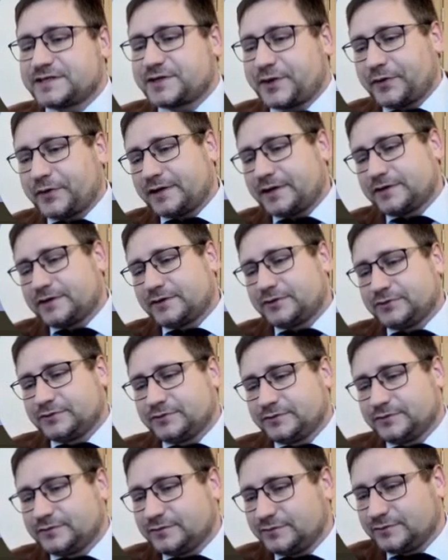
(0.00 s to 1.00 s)
scholar
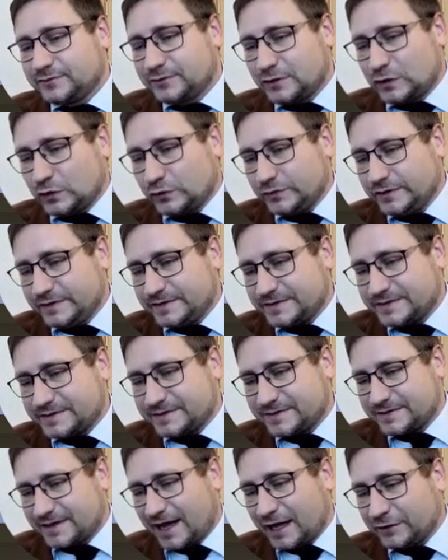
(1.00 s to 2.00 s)
who
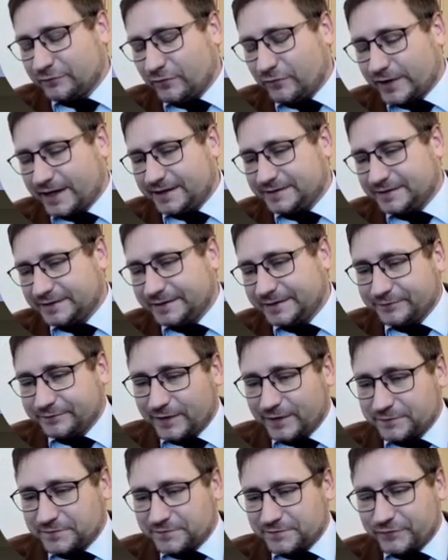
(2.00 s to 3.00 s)
is advocating in
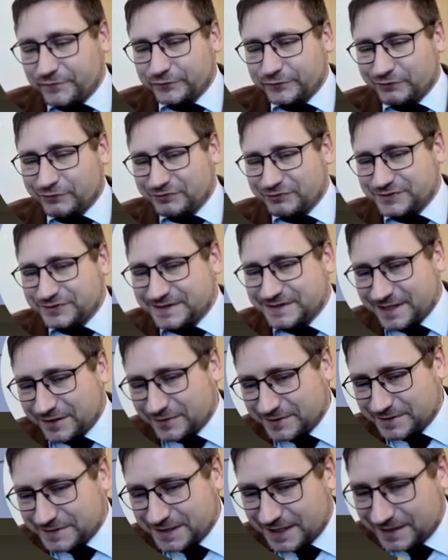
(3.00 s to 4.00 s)
favor of ontology in
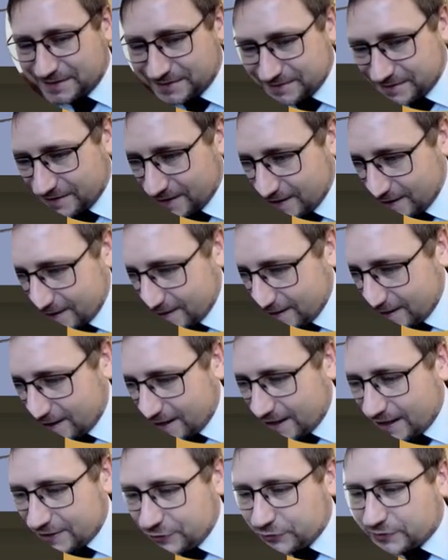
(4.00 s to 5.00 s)
Statu Nascendi.
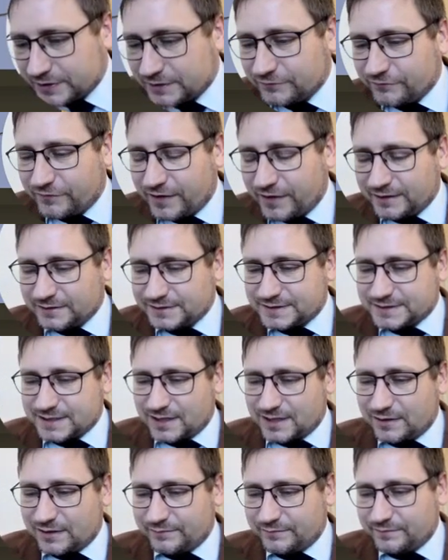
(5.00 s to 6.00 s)
You can find
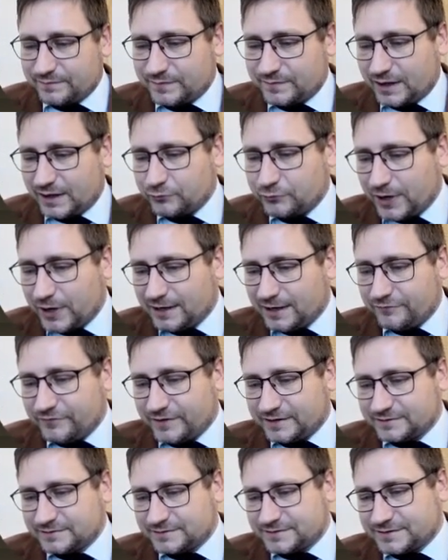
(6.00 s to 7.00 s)
some
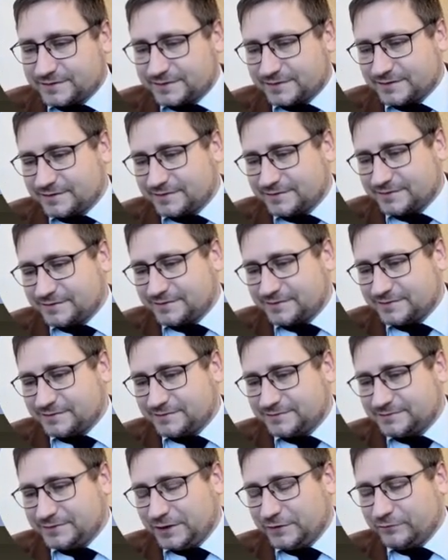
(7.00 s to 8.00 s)
relevant
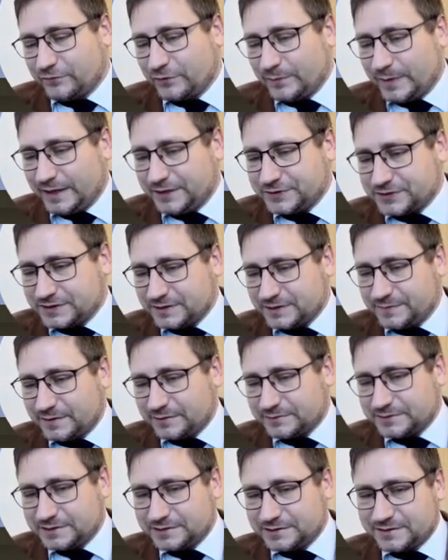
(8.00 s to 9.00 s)
information
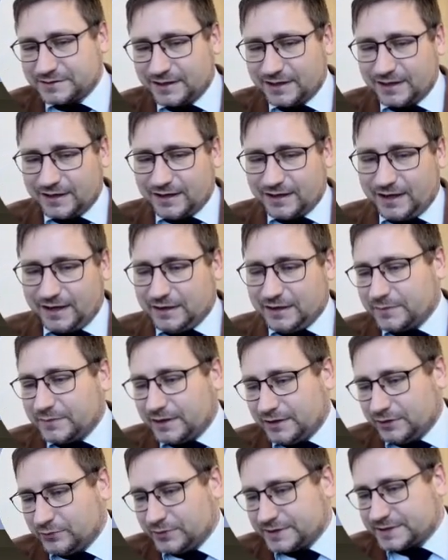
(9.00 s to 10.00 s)
about it in
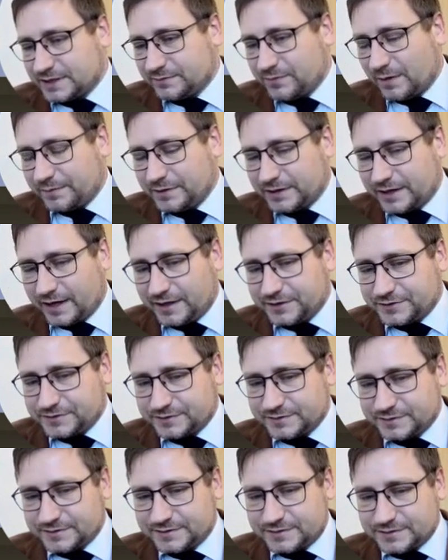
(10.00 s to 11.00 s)
my recent
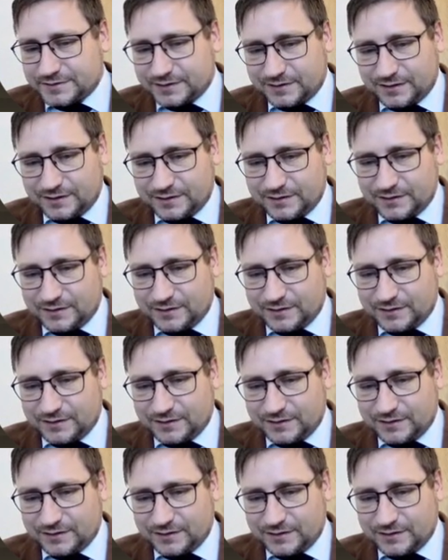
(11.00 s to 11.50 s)
publications